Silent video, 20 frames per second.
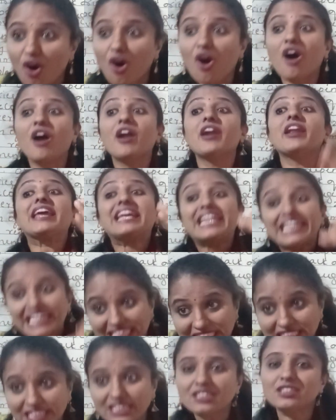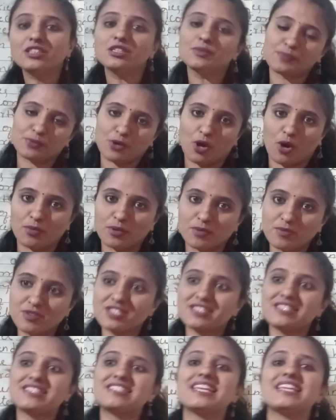and internal problems
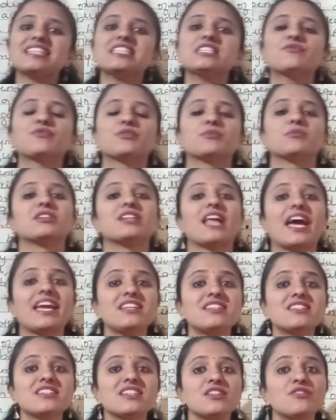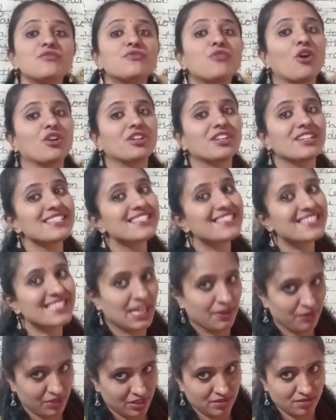since from the
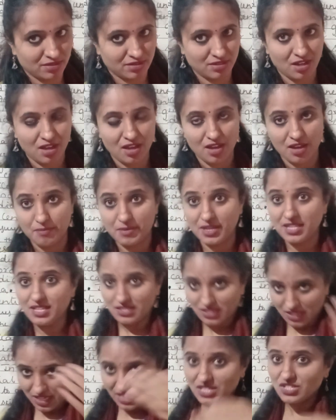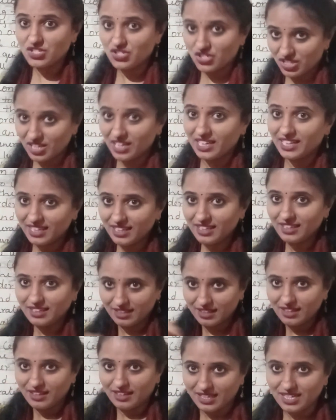1947. Means internally
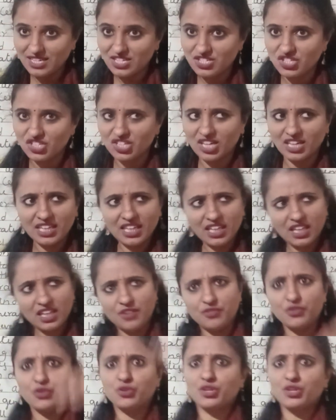if you